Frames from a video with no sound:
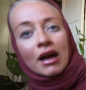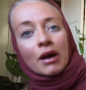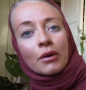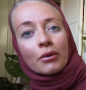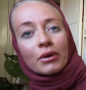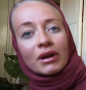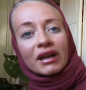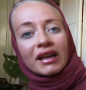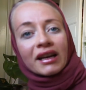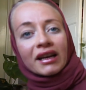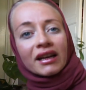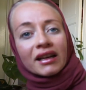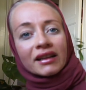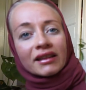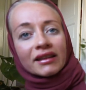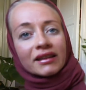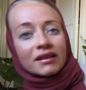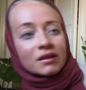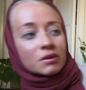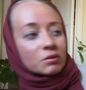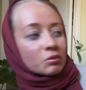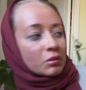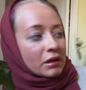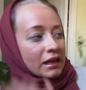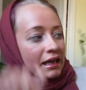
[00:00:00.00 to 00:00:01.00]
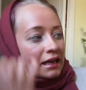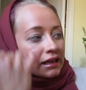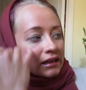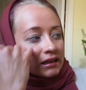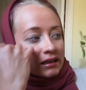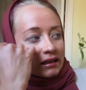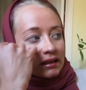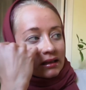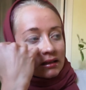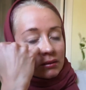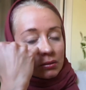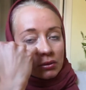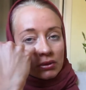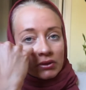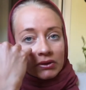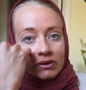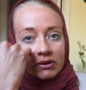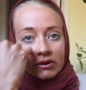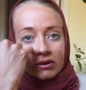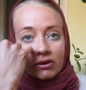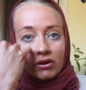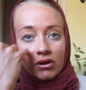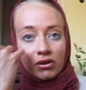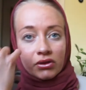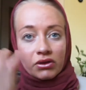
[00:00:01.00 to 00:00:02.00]
When I got this plant, it was
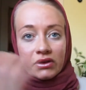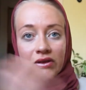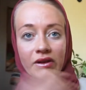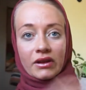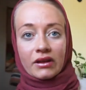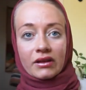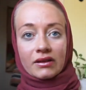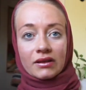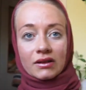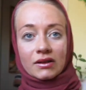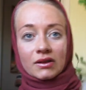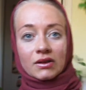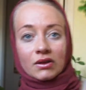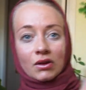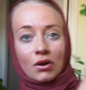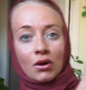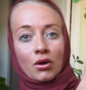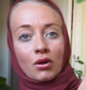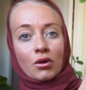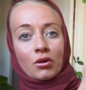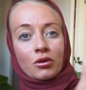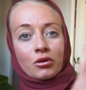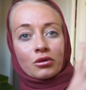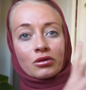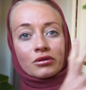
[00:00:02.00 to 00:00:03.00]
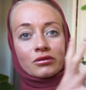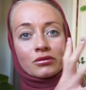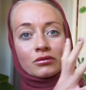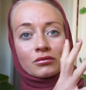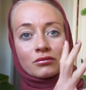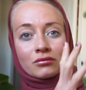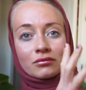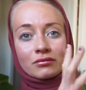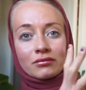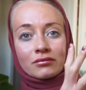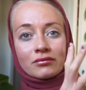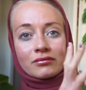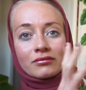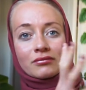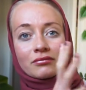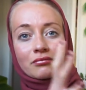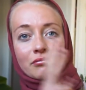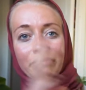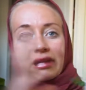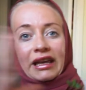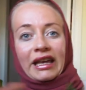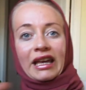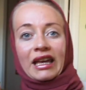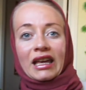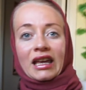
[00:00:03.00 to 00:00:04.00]
not so
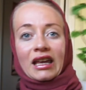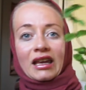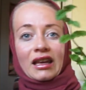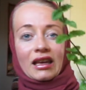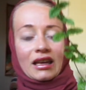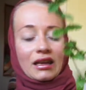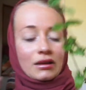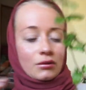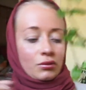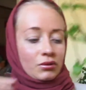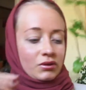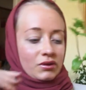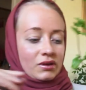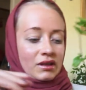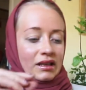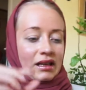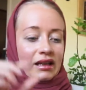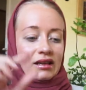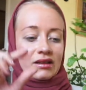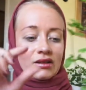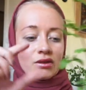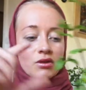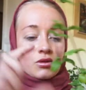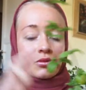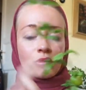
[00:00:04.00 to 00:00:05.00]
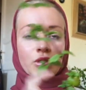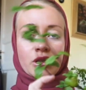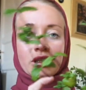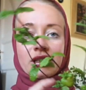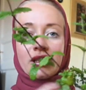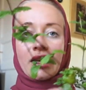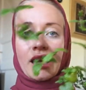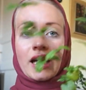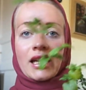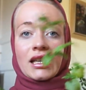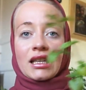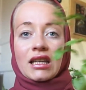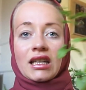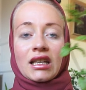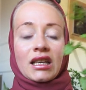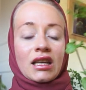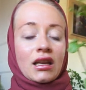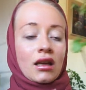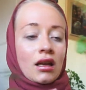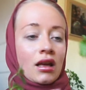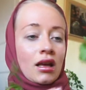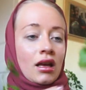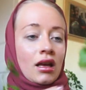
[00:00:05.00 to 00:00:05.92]
big. It was like super tiny.